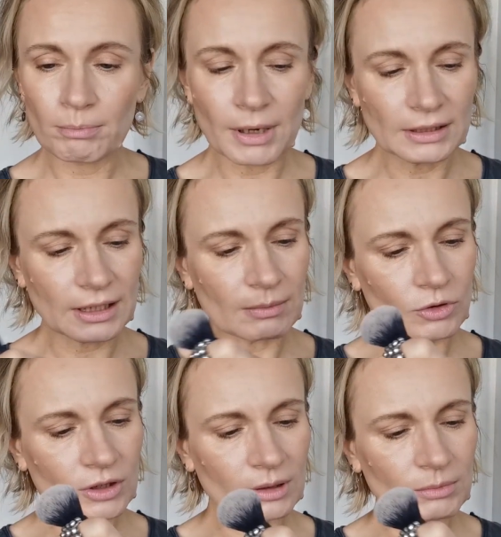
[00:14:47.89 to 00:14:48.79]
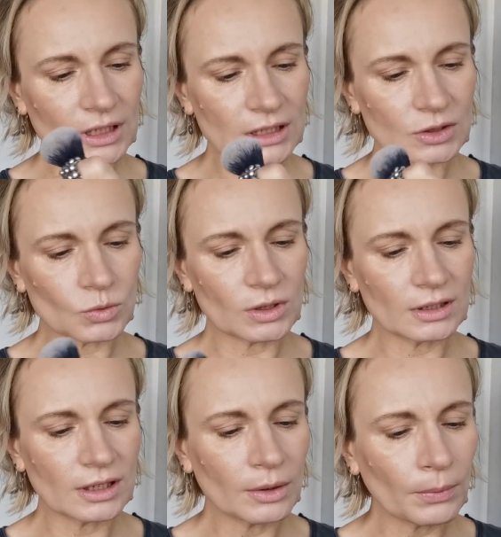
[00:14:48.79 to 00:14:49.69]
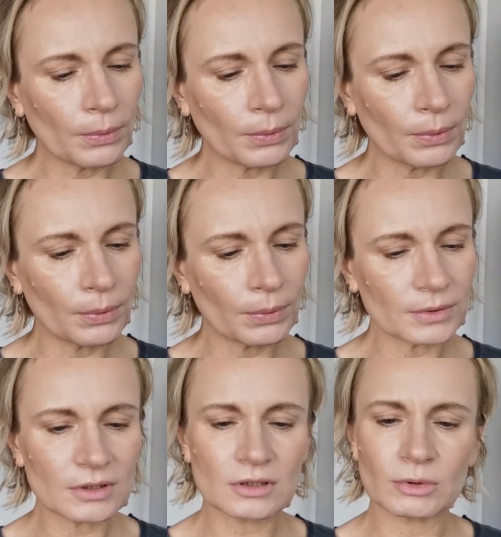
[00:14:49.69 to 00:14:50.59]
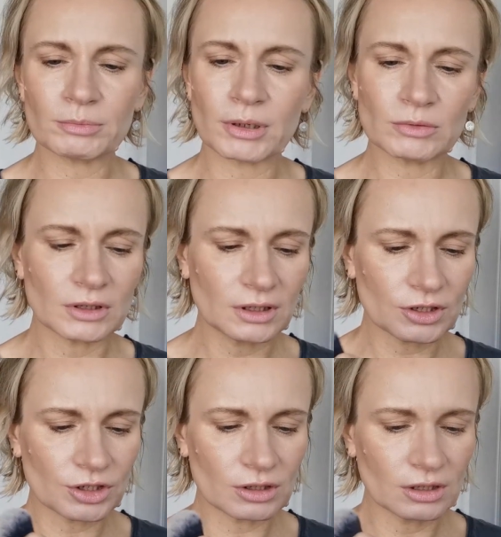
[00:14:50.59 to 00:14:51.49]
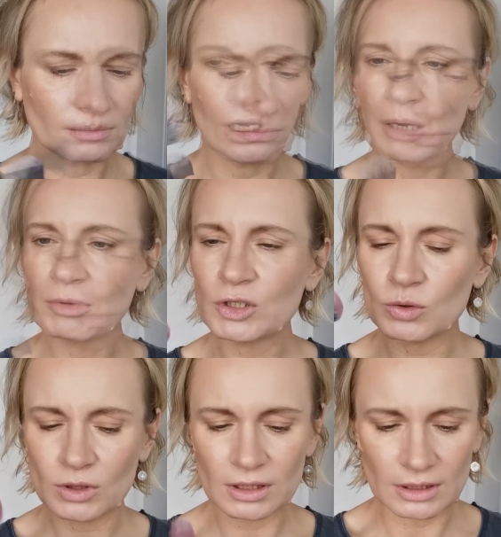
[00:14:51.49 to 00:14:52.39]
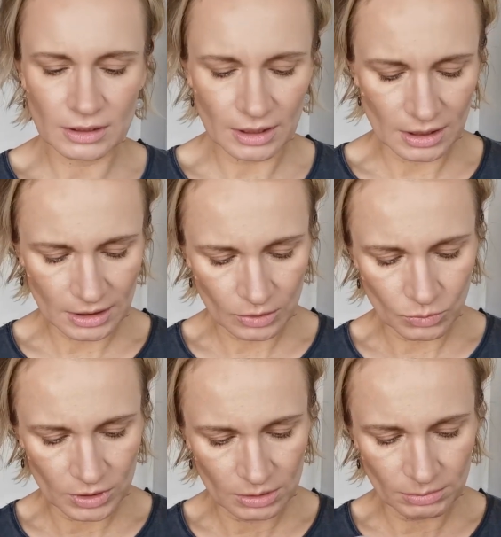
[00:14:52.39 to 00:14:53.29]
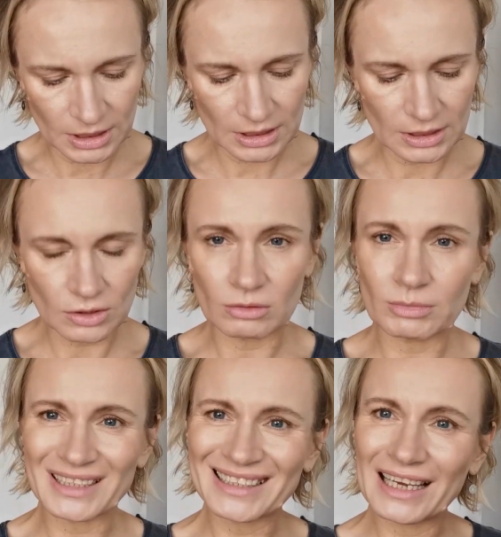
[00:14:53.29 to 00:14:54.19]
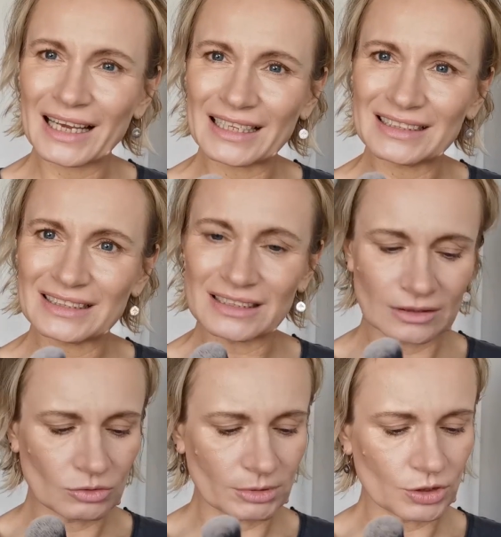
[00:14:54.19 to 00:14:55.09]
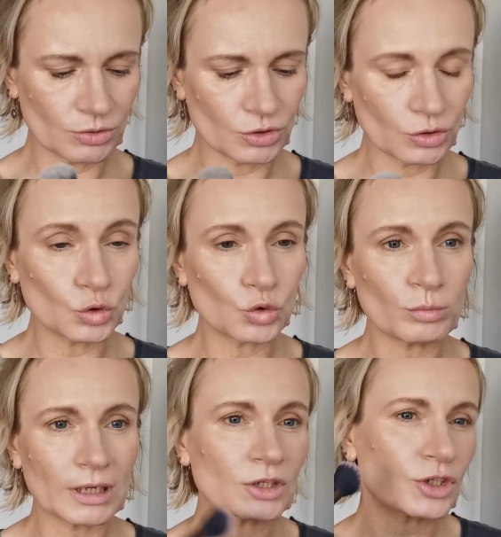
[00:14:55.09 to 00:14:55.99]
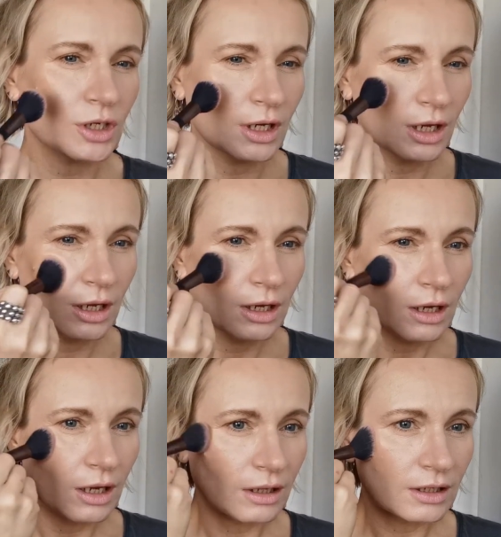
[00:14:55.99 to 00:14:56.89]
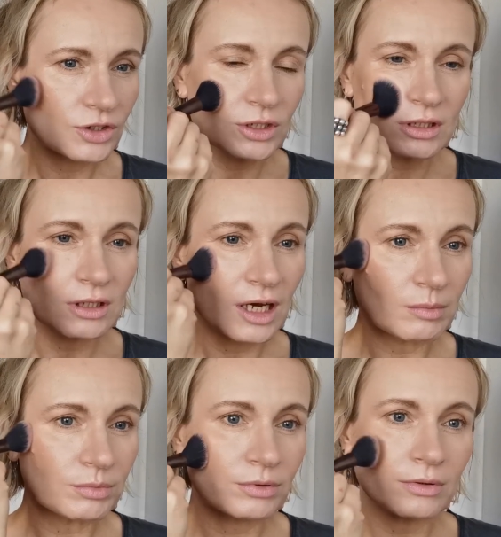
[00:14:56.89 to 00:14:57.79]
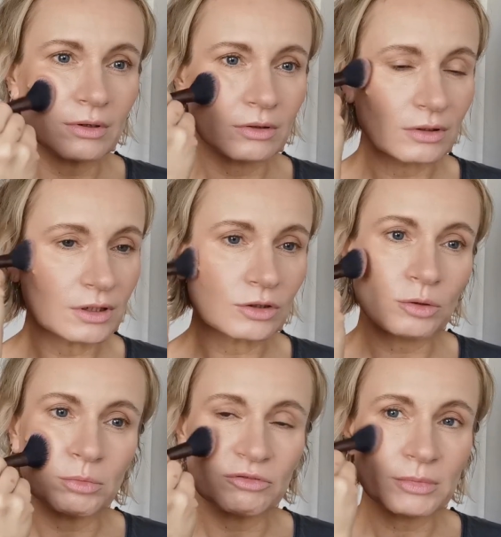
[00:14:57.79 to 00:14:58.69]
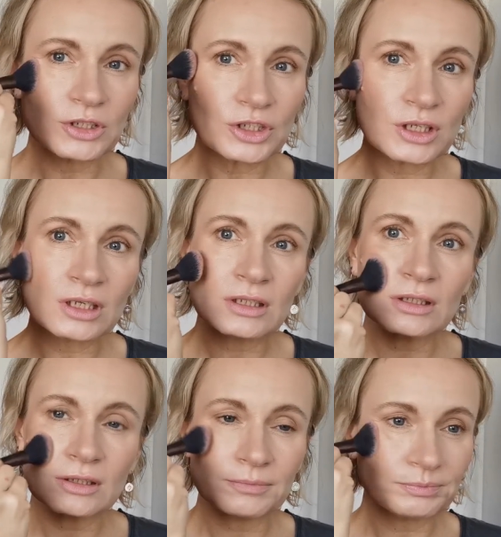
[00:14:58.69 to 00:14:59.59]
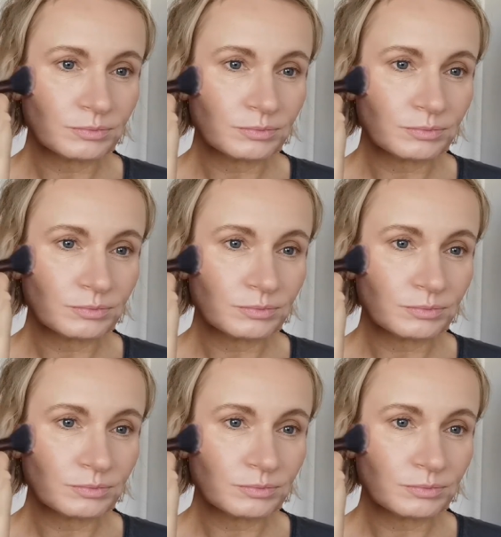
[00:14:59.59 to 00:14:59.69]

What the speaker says: But I'm gonna mix together. This is quite powdery actually. I mix together and I will mix this on my hand to make sure it's not too much, and I just dab on the top of my cheeks.